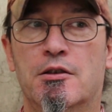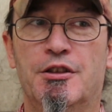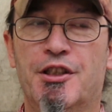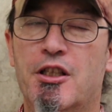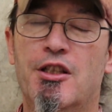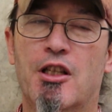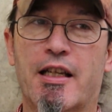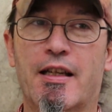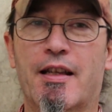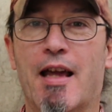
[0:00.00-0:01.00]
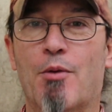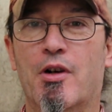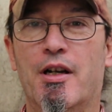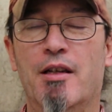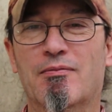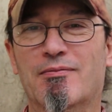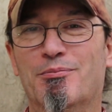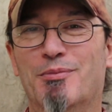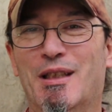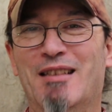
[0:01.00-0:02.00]
you could look at it that way.
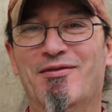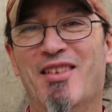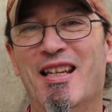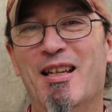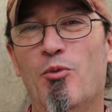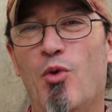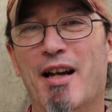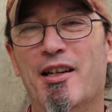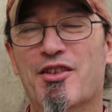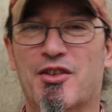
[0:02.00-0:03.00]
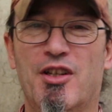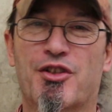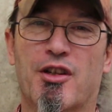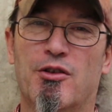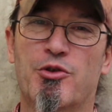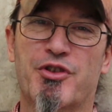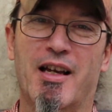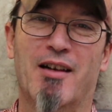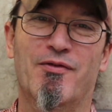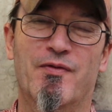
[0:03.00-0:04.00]
But then why doesn't Tuscaloosa
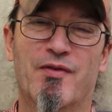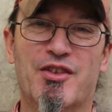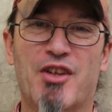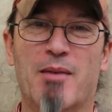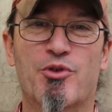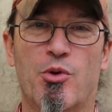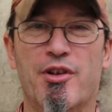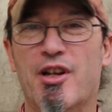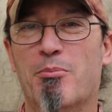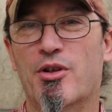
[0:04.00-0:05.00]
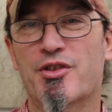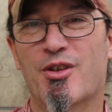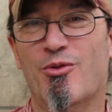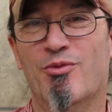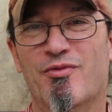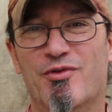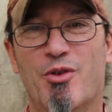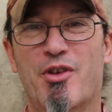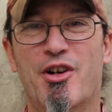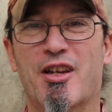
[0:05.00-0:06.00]
have the same sort of numbers? So
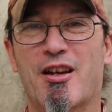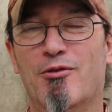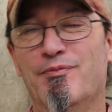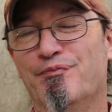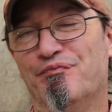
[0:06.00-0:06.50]
there you go.